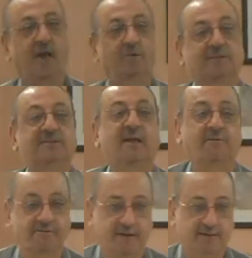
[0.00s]
is
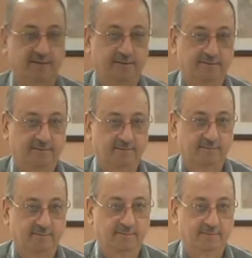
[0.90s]
definite.
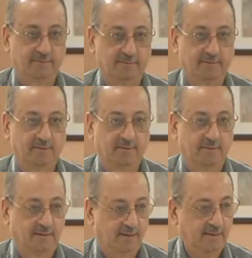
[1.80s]

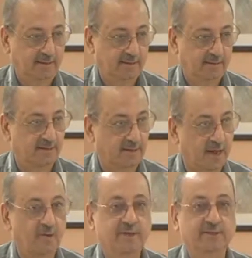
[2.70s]
The
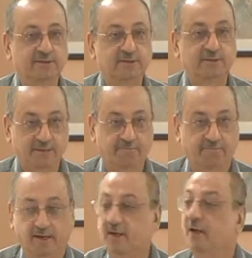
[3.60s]
noun is
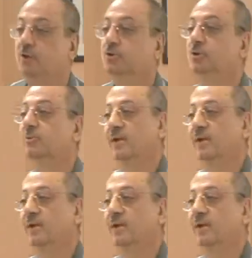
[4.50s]
definite. You will